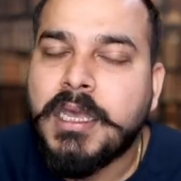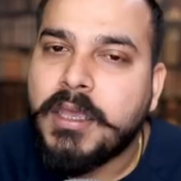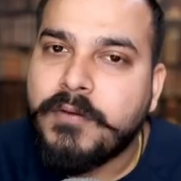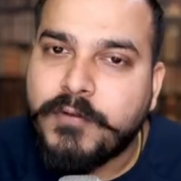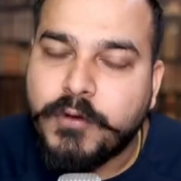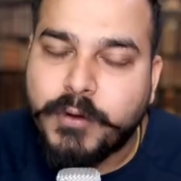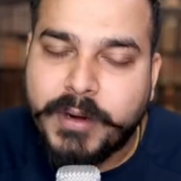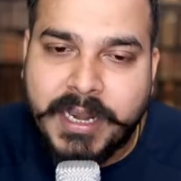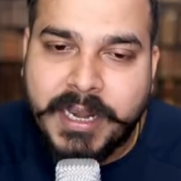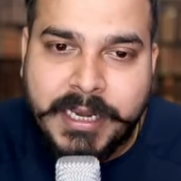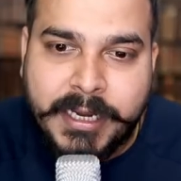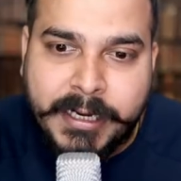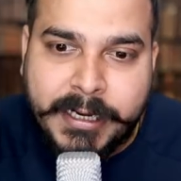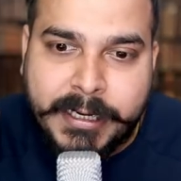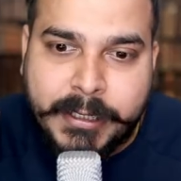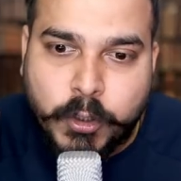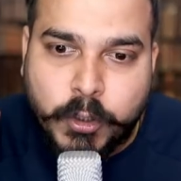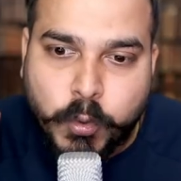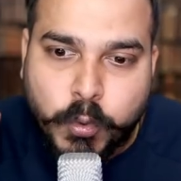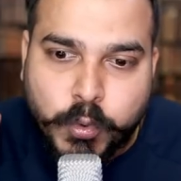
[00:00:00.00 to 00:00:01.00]
if you really
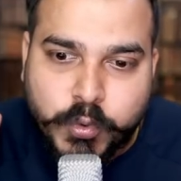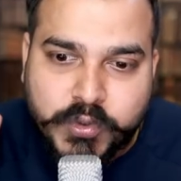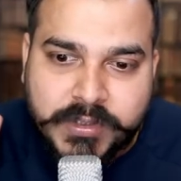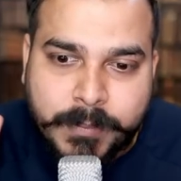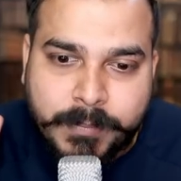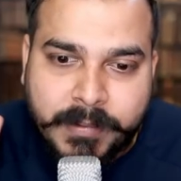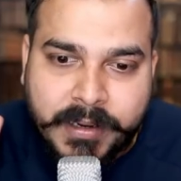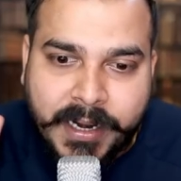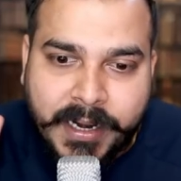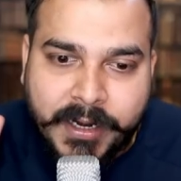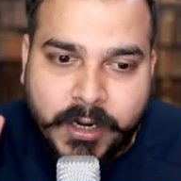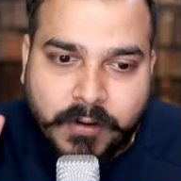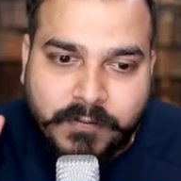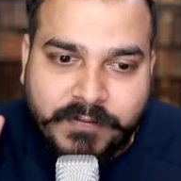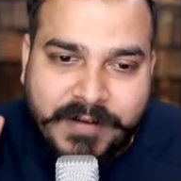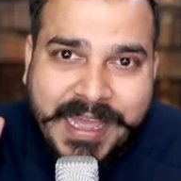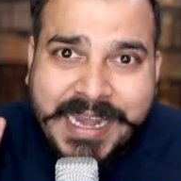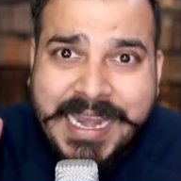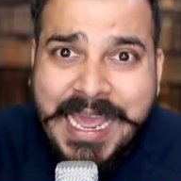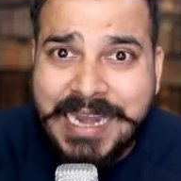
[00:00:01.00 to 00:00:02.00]
need to do some kind
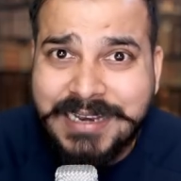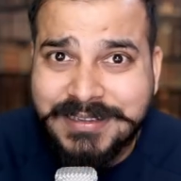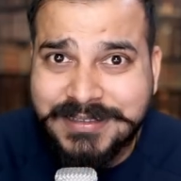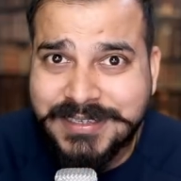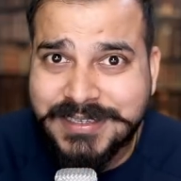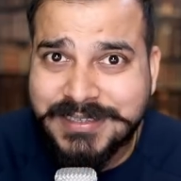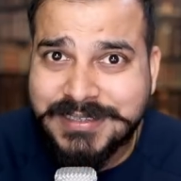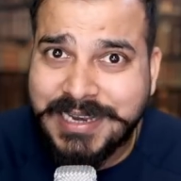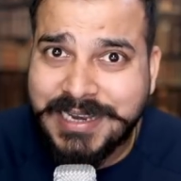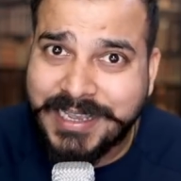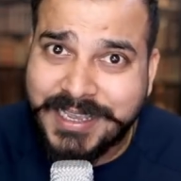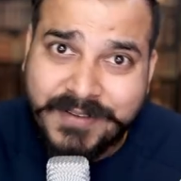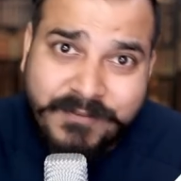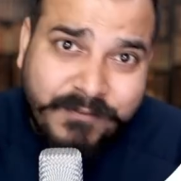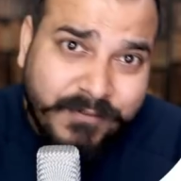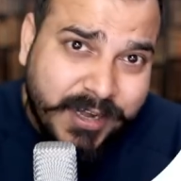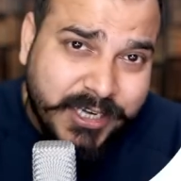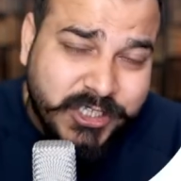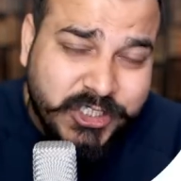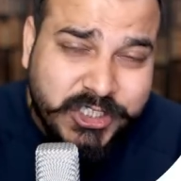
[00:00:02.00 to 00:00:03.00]
of analysis like
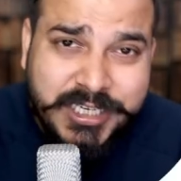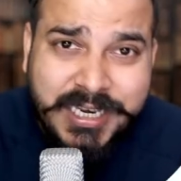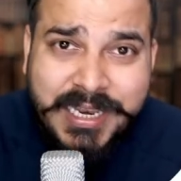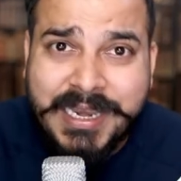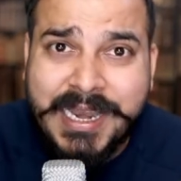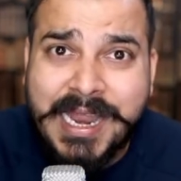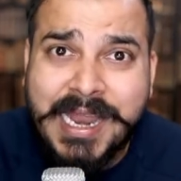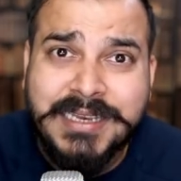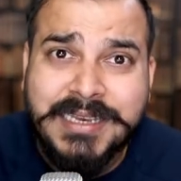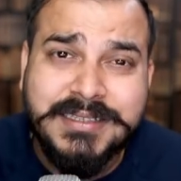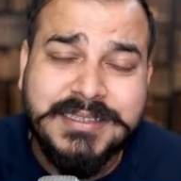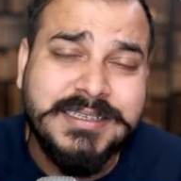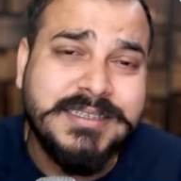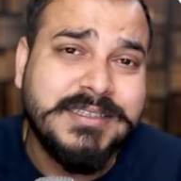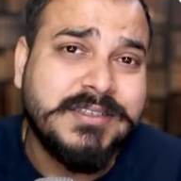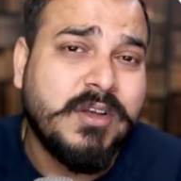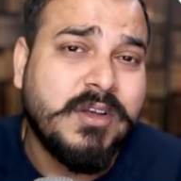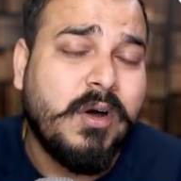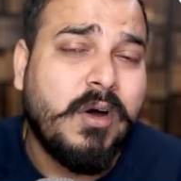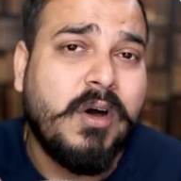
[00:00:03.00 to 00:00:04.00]
inferential
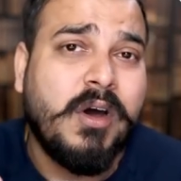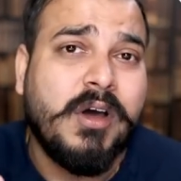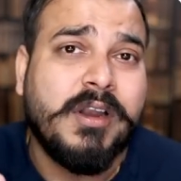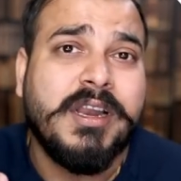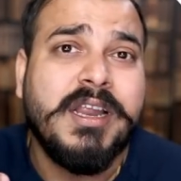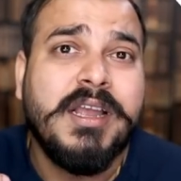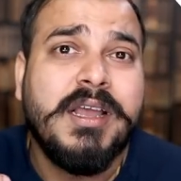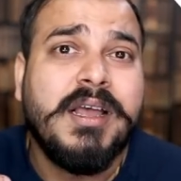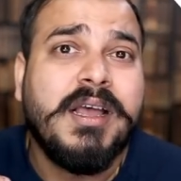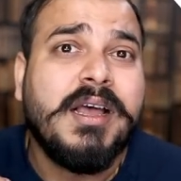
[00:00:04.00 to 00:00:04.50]
analysis or